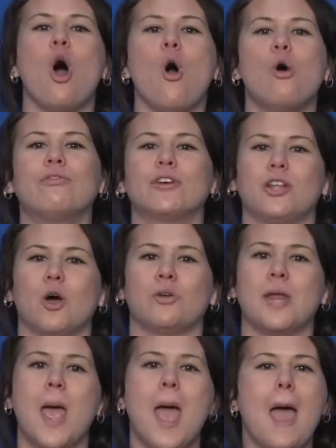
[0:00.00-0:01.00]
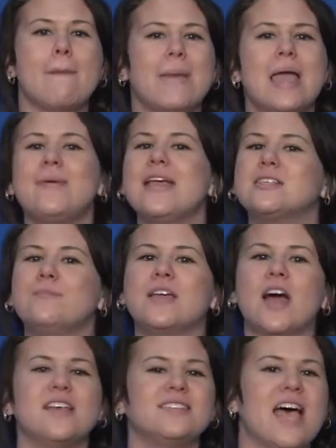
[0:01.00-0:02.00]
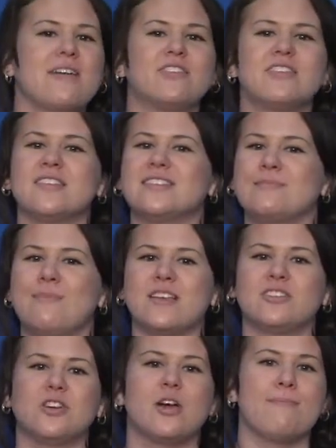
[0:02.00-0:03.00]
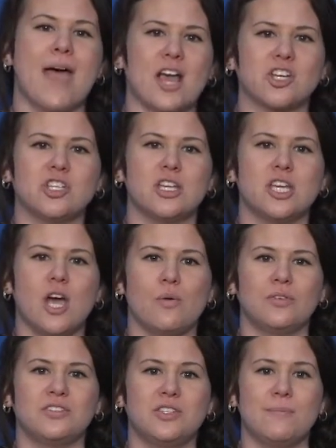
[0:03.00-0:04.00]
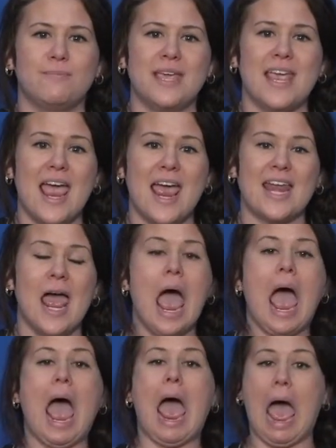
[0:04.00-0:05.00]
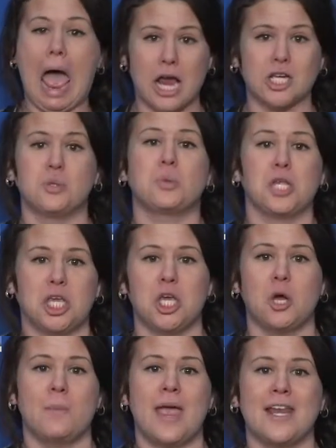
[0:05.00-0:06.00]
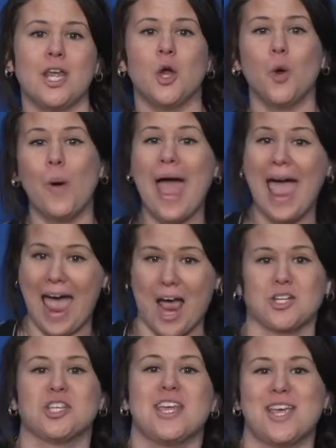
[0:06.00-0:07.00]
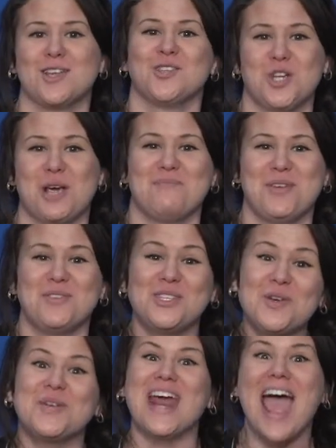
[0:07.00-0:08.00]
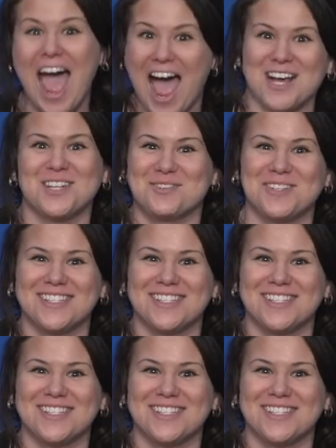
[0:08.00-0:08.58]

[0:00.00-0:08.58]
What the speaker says: overload. Maybe it's because after this semester I'm actually going to be an actual human who actually contributes to an actual